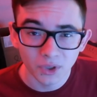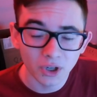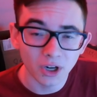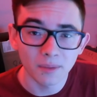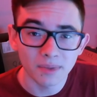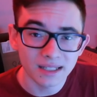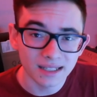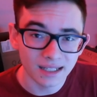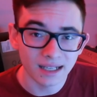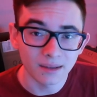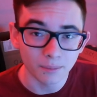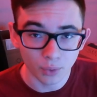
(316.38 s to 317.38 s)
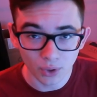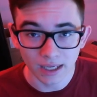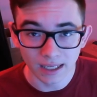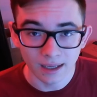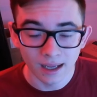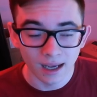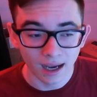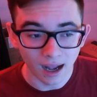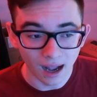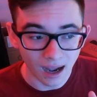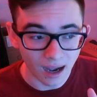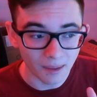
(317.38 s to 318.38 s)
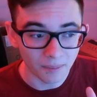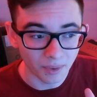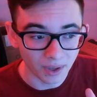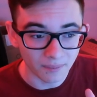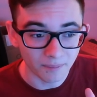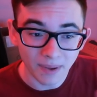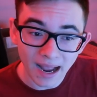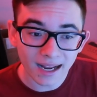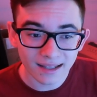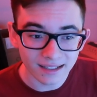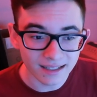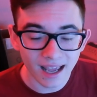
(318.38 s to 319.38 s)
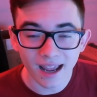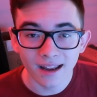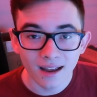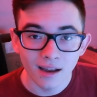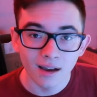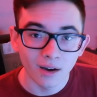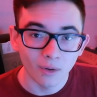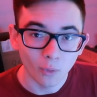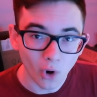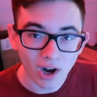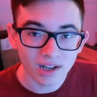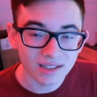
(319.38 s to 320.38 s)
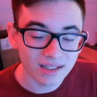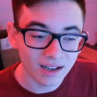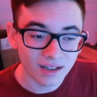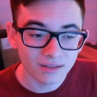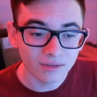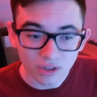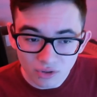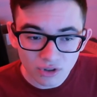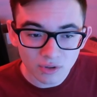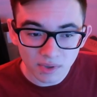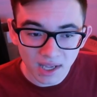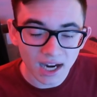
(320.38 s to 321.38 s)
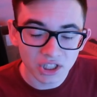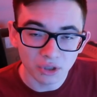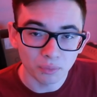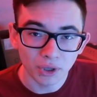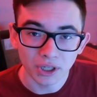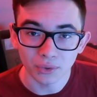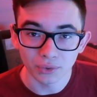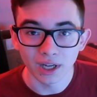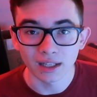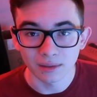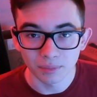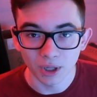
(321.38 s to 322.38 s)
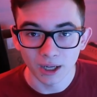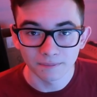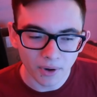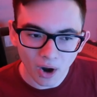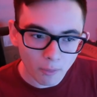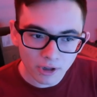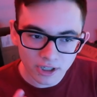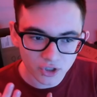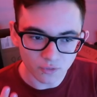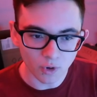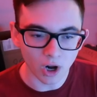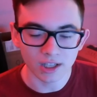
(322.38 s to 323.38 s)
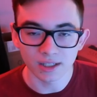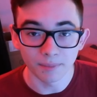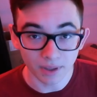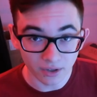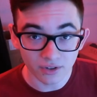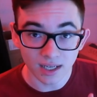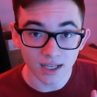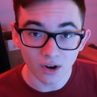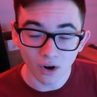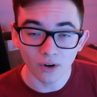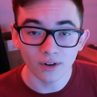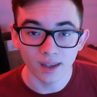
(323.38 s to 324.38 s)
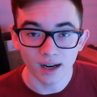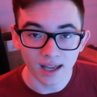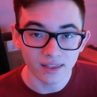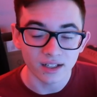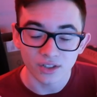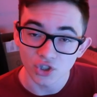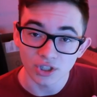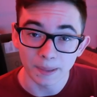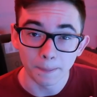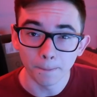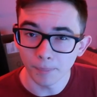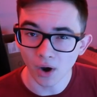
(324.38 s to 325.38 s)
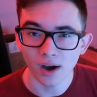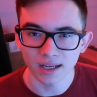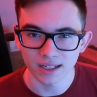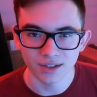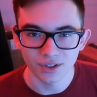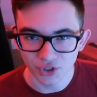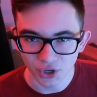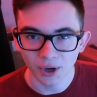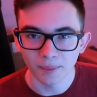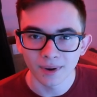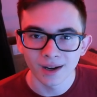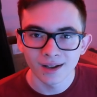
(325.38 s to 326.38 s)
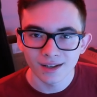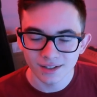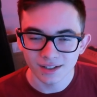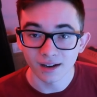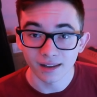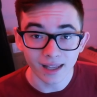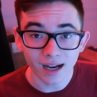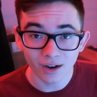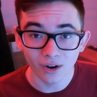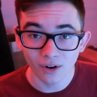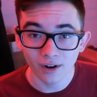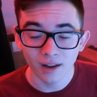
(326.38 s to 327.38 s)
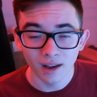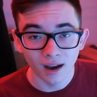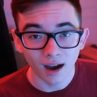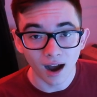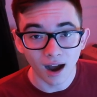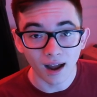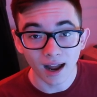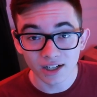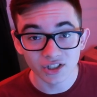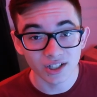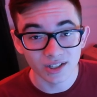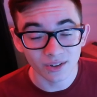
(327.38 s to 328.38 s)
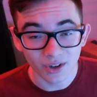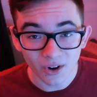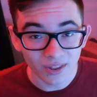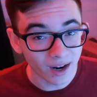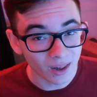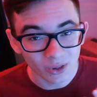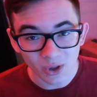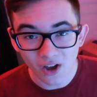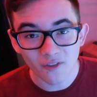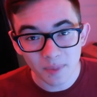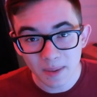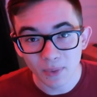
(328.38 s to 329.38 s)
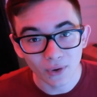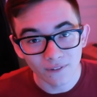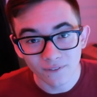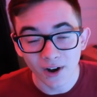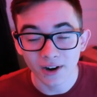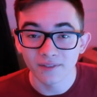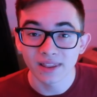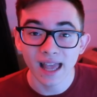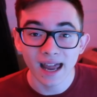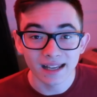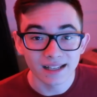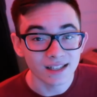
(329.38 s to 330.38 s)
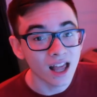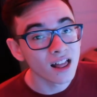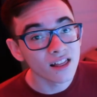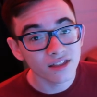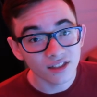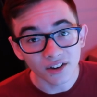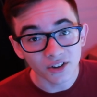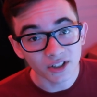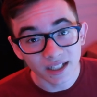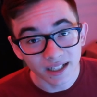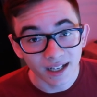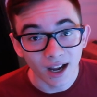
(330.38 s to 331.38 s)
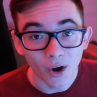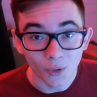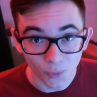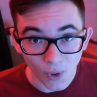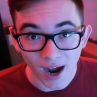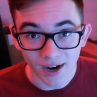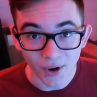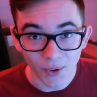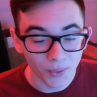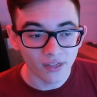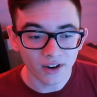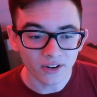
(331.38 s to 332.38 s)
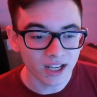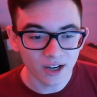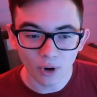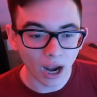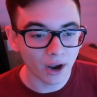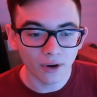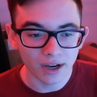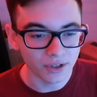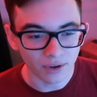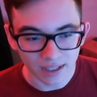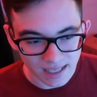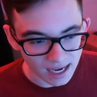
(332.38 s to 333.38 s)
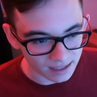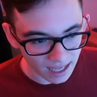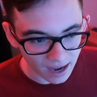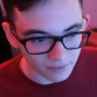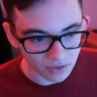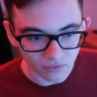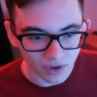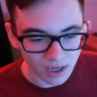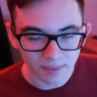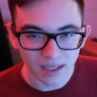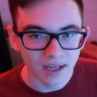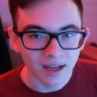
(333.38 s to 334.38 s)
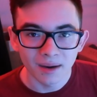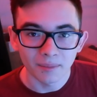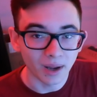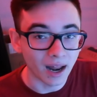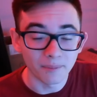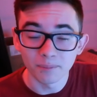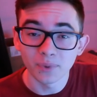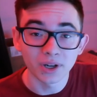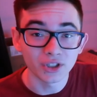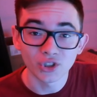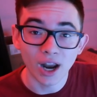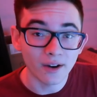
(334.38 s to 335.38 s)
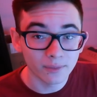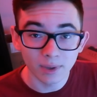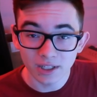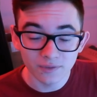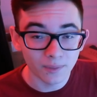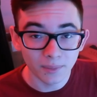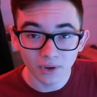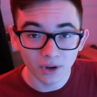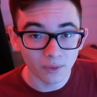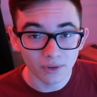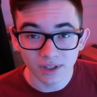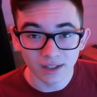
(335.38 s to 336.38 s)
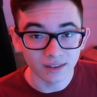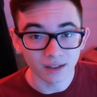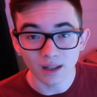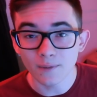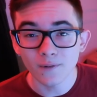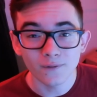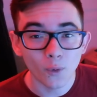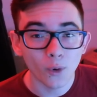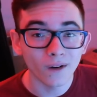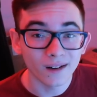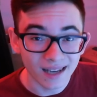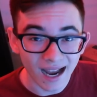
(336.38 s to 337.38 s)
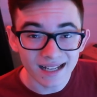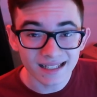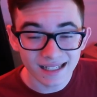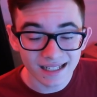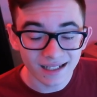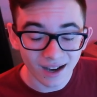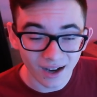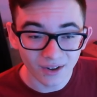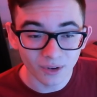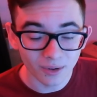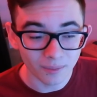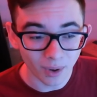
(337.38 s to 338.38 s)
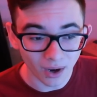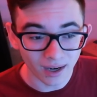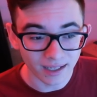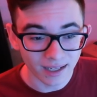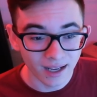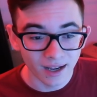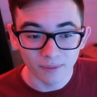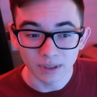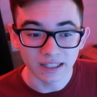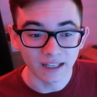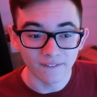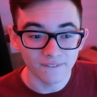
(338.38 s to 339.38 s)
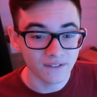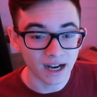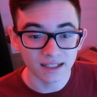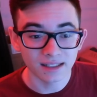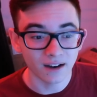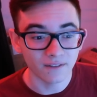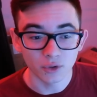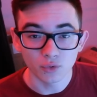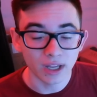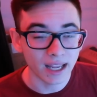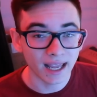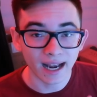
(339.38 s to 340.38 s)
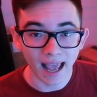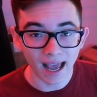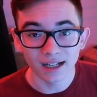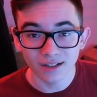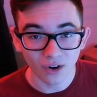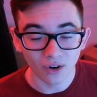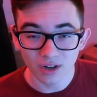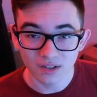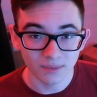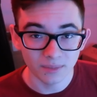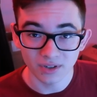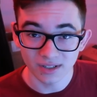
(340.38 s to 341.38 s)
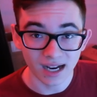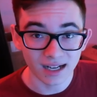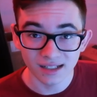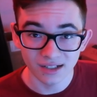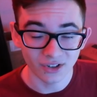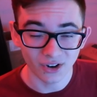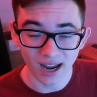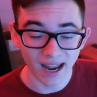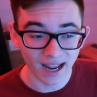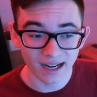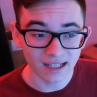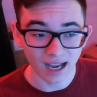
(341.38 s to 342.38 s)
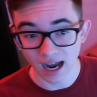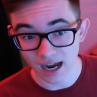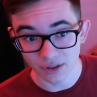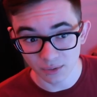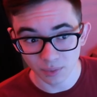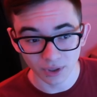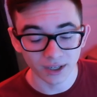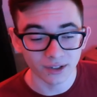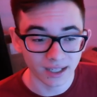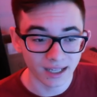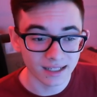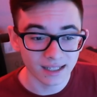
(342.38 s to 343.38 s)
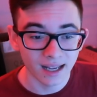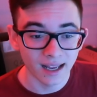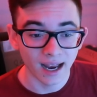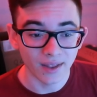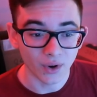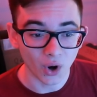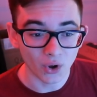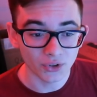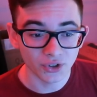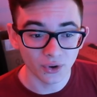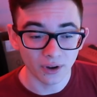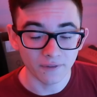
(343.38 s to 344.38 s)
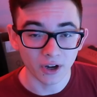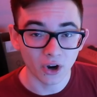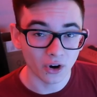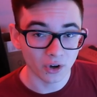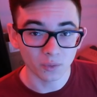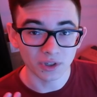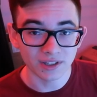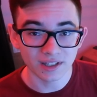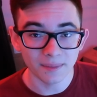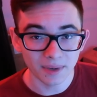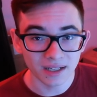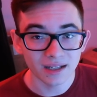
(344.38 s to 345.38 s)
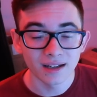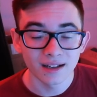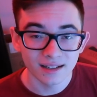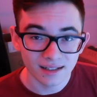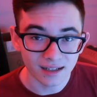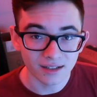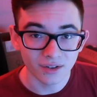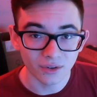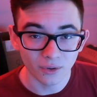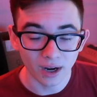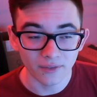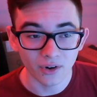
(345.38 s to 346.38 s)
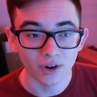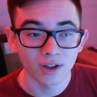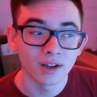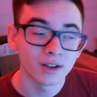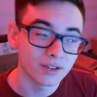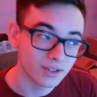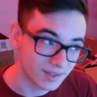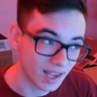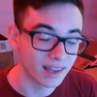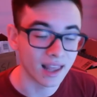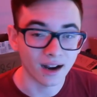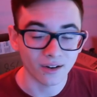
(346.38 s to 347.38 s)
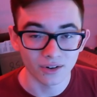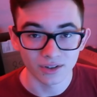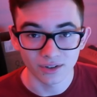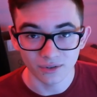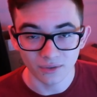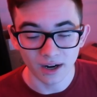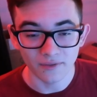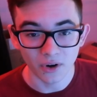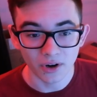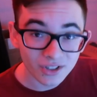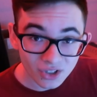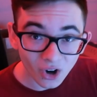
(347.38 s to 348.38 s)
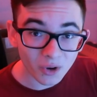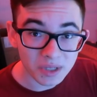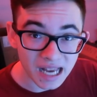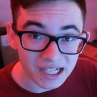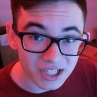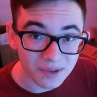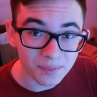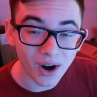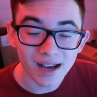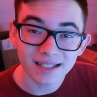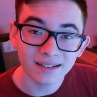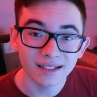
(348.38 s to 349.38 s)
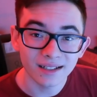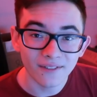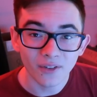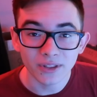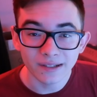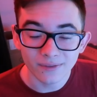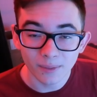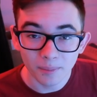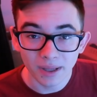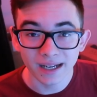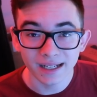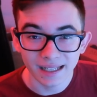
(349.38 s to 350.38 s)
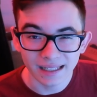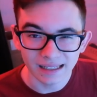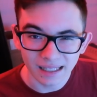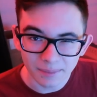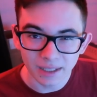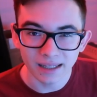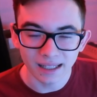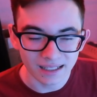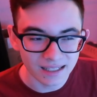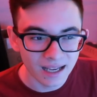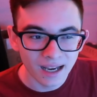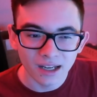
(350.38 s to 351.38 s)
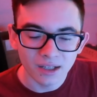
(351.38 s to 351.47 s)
you're gonna be sitting pretty. Uh, but back in the day, Rock Stun used to be actually a pretty cool deck to play, but not really just Rock Stun, but there's a card that I think just embodies the term stun. And that card uh, actually is a card that a lot of people are fond of, and that is Thunder King Rai-Oh. Thunder King Rai-Oh, I don't exactly have it in front of me, but I'm pretty sure everybody's familiar with it. The level 4 1900 body with the effect of you can't add cards from your deck to your hand, either player can't, and then also if a card was summoned, send it to the graveyard to send that card to the graveyard. This card was actually surprisingly enough on the Forbidden and Limited list.